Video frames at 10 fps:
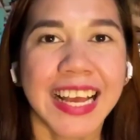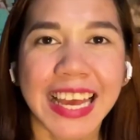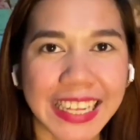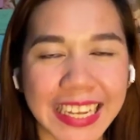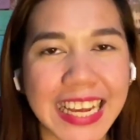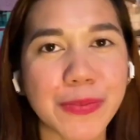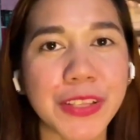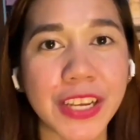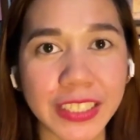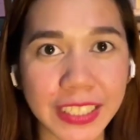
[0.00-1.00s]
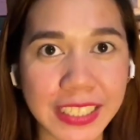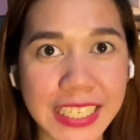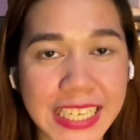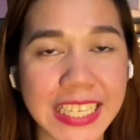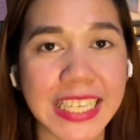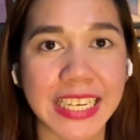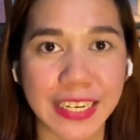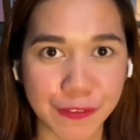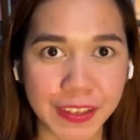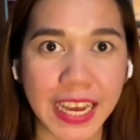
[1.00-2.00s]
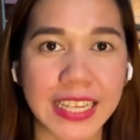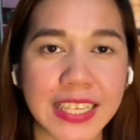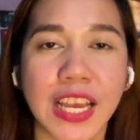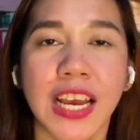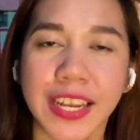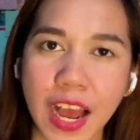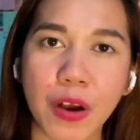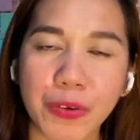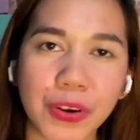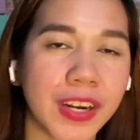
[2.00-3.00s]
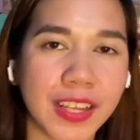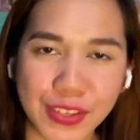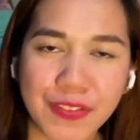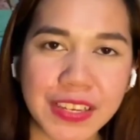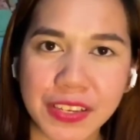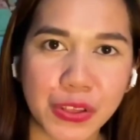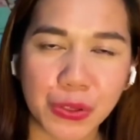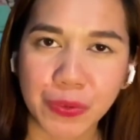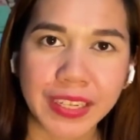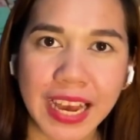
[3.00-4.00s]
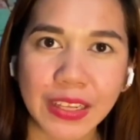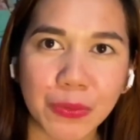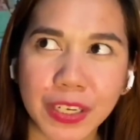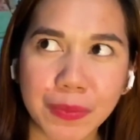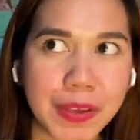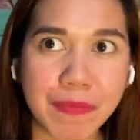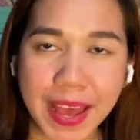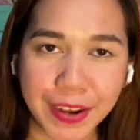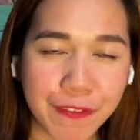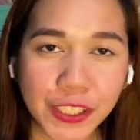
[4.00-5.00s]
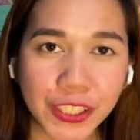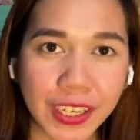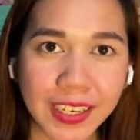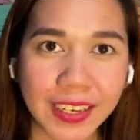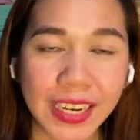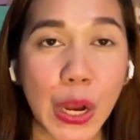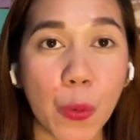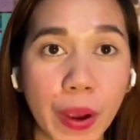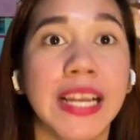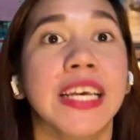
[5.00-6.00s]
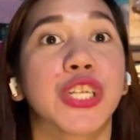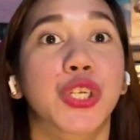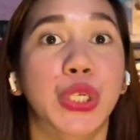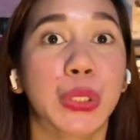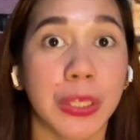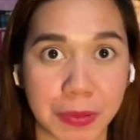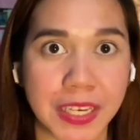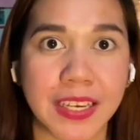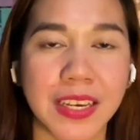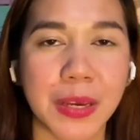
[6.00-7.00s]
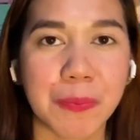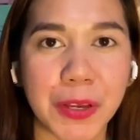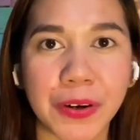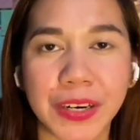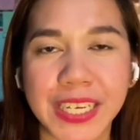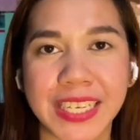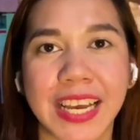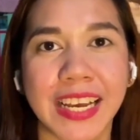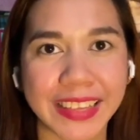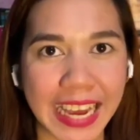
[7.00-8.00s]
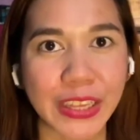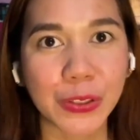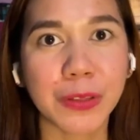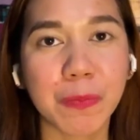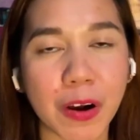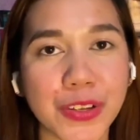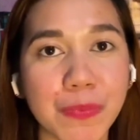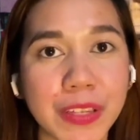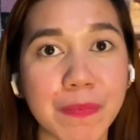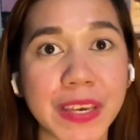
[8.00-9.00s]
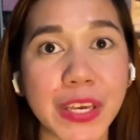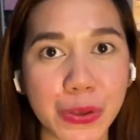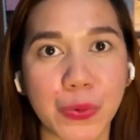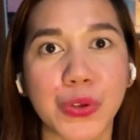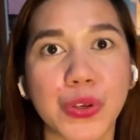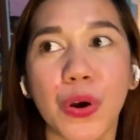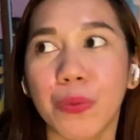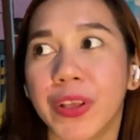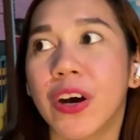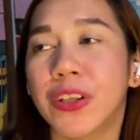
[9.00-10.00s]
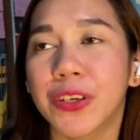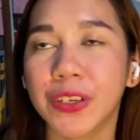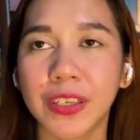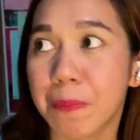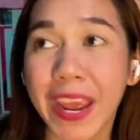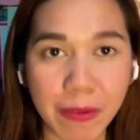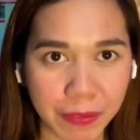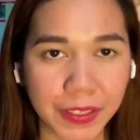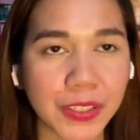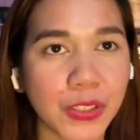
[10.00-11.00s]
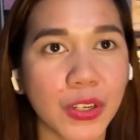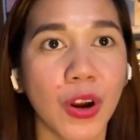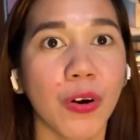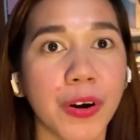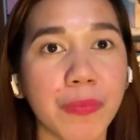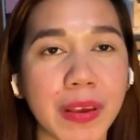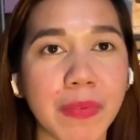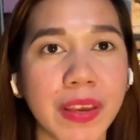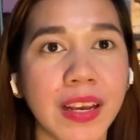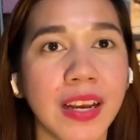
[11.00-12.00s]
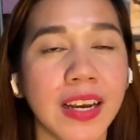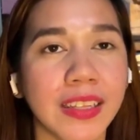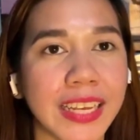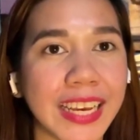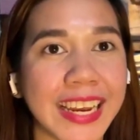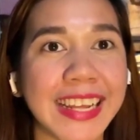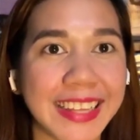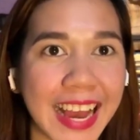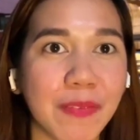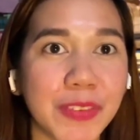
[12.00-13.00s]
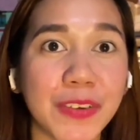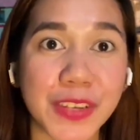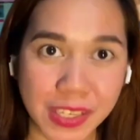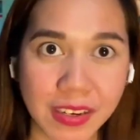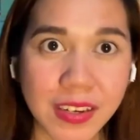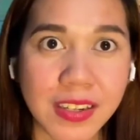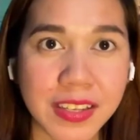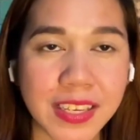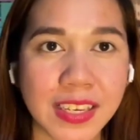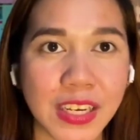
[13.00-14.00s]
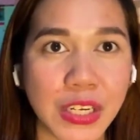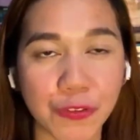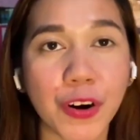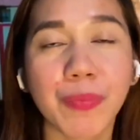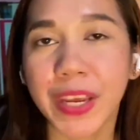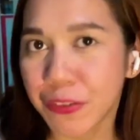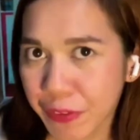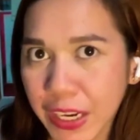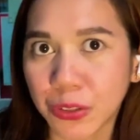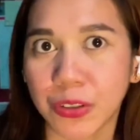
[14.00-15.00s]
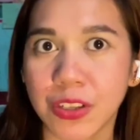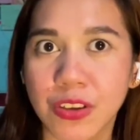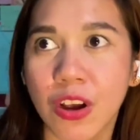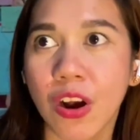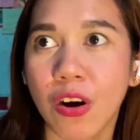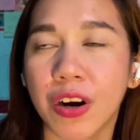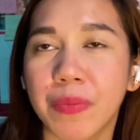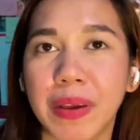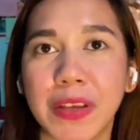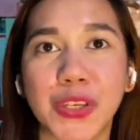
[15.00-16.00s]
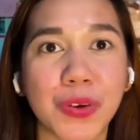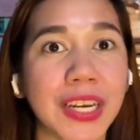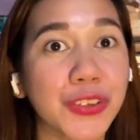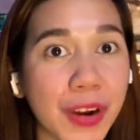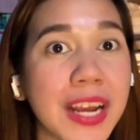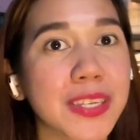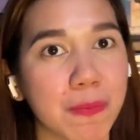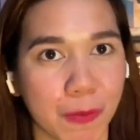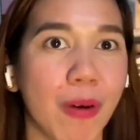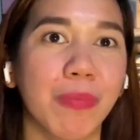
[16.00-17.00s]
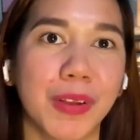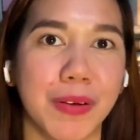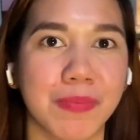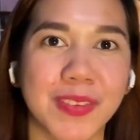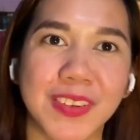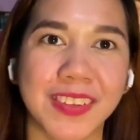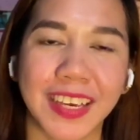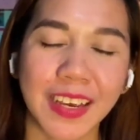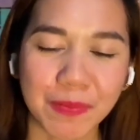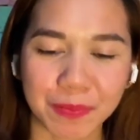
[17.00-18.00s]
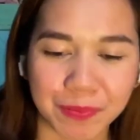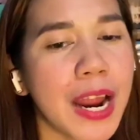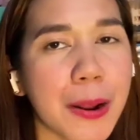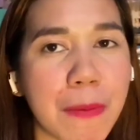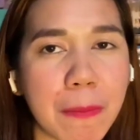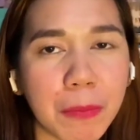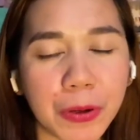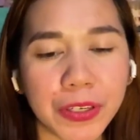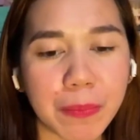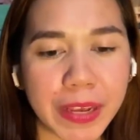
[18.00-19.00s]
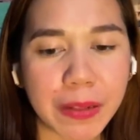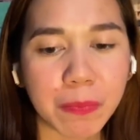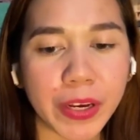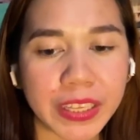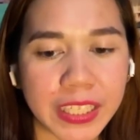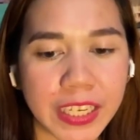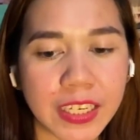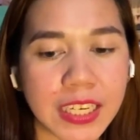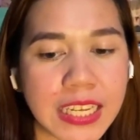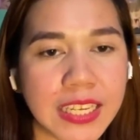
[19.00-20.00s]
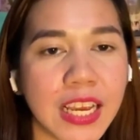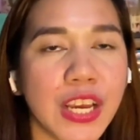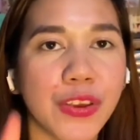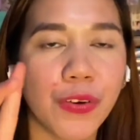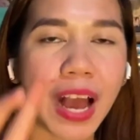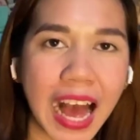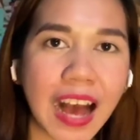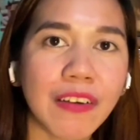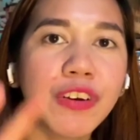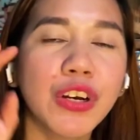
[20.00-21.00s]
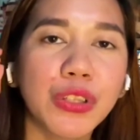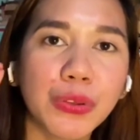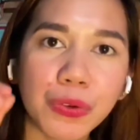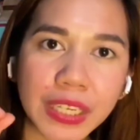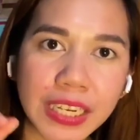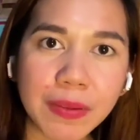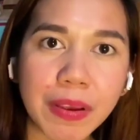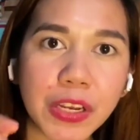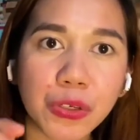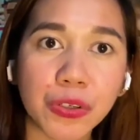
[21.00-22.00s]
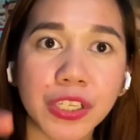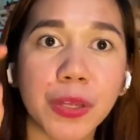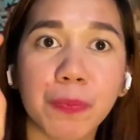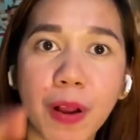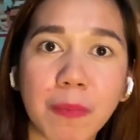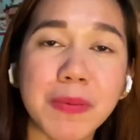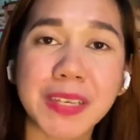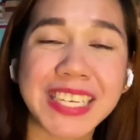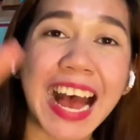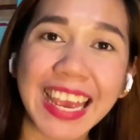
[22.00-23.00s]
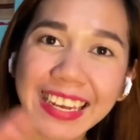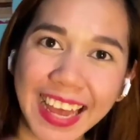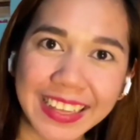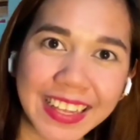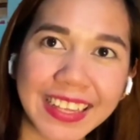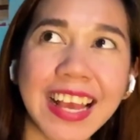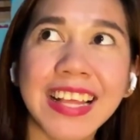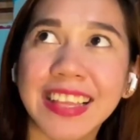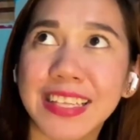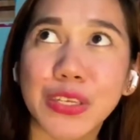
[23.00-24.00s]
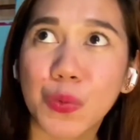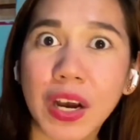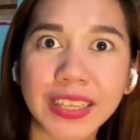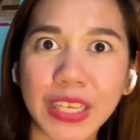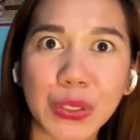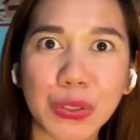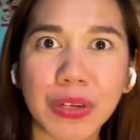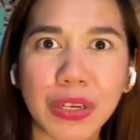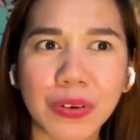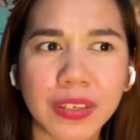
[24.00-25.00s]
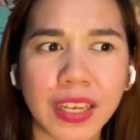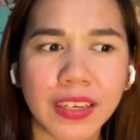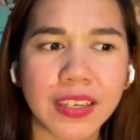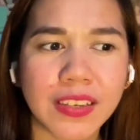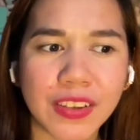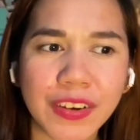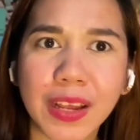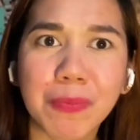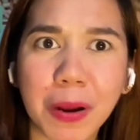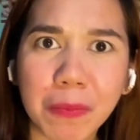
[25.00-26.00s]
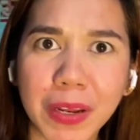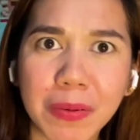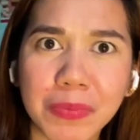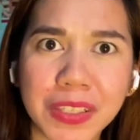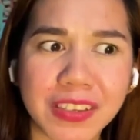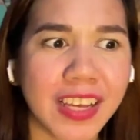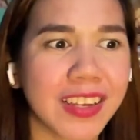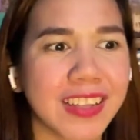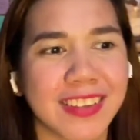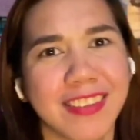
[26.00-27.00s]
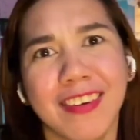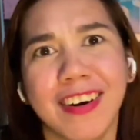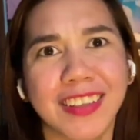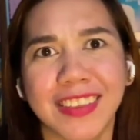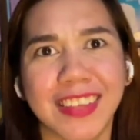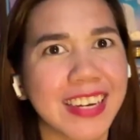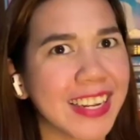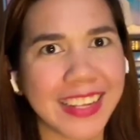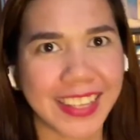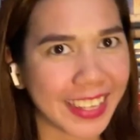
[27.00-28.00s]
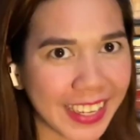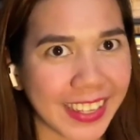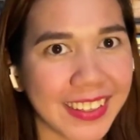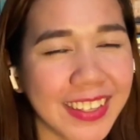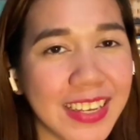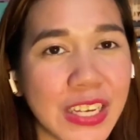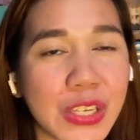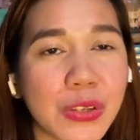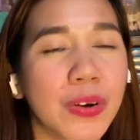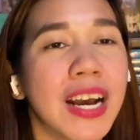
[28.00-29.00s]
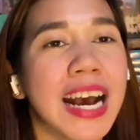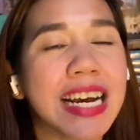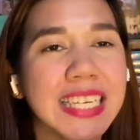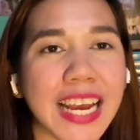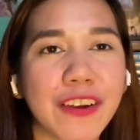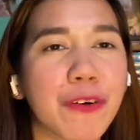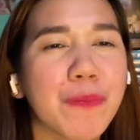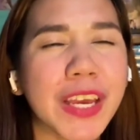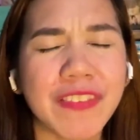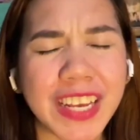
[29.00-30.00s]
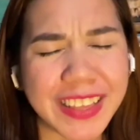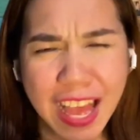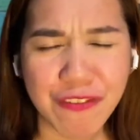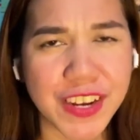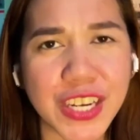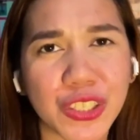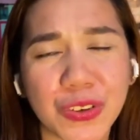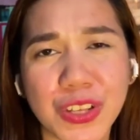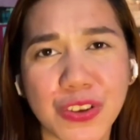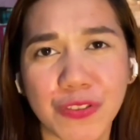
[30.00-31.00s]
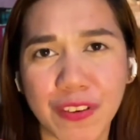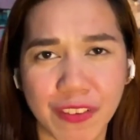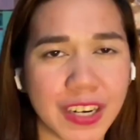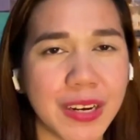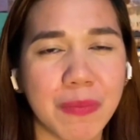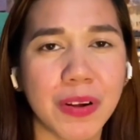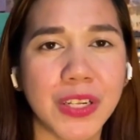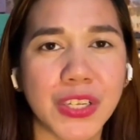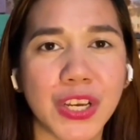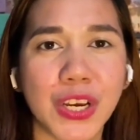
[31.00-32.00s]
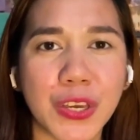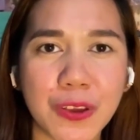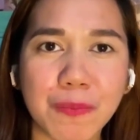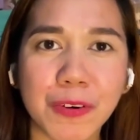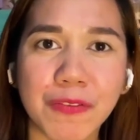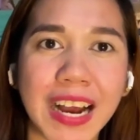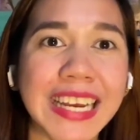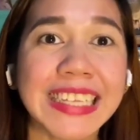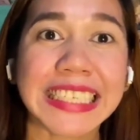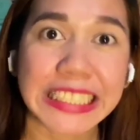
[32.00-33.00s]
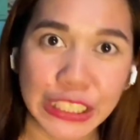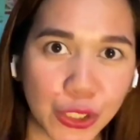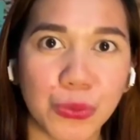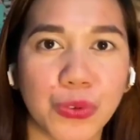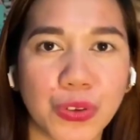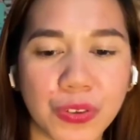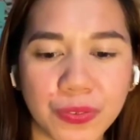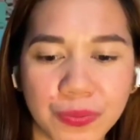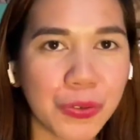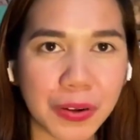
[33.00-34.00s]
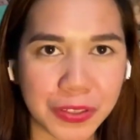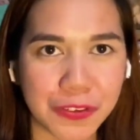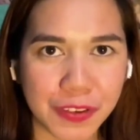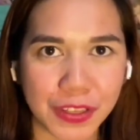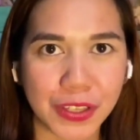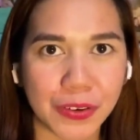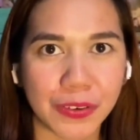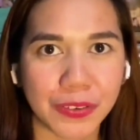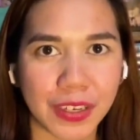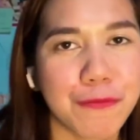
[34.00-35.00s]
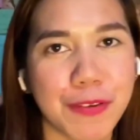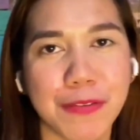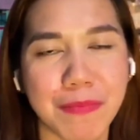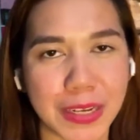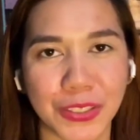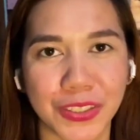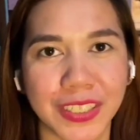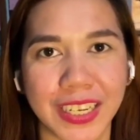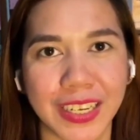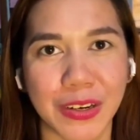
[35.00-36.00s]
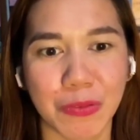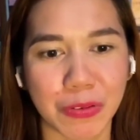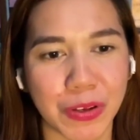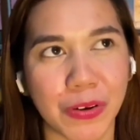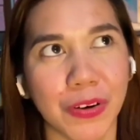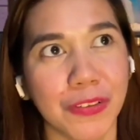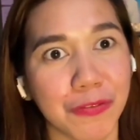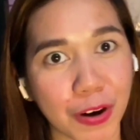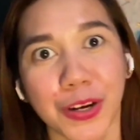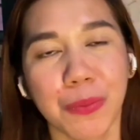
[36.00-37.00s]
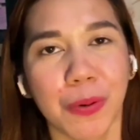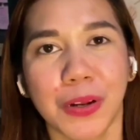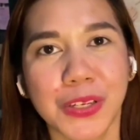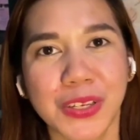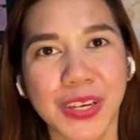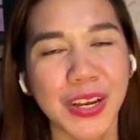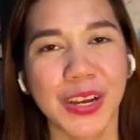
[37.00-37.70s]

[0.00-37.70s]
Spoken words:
And last but not the least is the significance. Now, you're interested in doing that. Will it be beneficial? Well, it should be, because that could possibly be used with other papers, or maybe they can adapt the results to form innovations, or maybe to address problems. Okay? Remember, the main point here is you have to really make sure that the problem is highlighted. That is what they usually look like. Is there really a problem? It's like it's not really indicated. So, aside from giving definitions of the variables, you provide the issues. Throughout this video, I've been mentioning what we call variables.